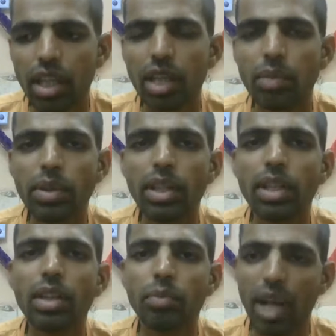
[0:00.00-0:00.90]
if
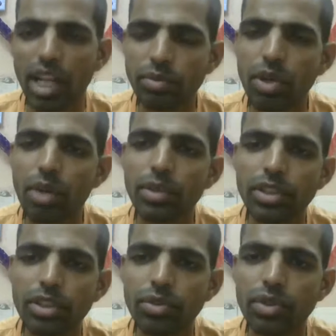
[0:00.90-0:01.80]
he falls from his
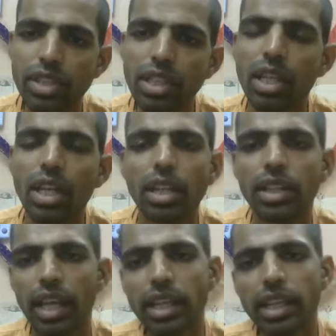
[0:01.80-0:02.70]
situation,
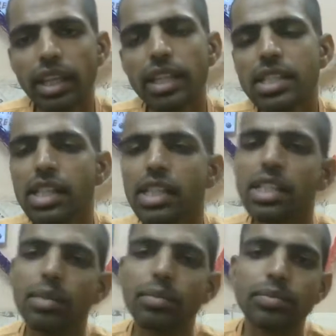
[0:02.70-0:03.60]
then he can change
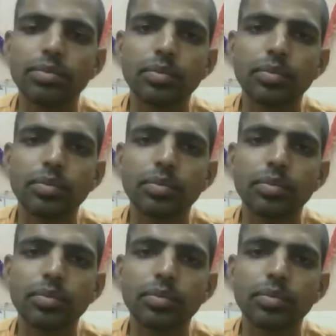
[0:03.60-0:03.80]
him.